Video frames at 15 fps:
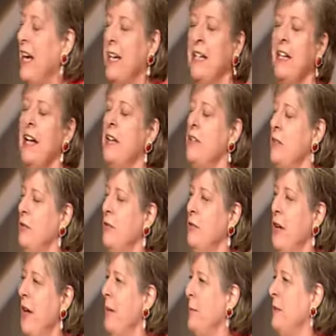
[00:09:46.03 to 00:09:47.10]
I, you're, I
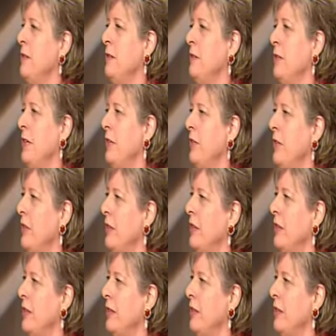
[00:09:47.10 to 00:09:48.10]
do absolutely everything.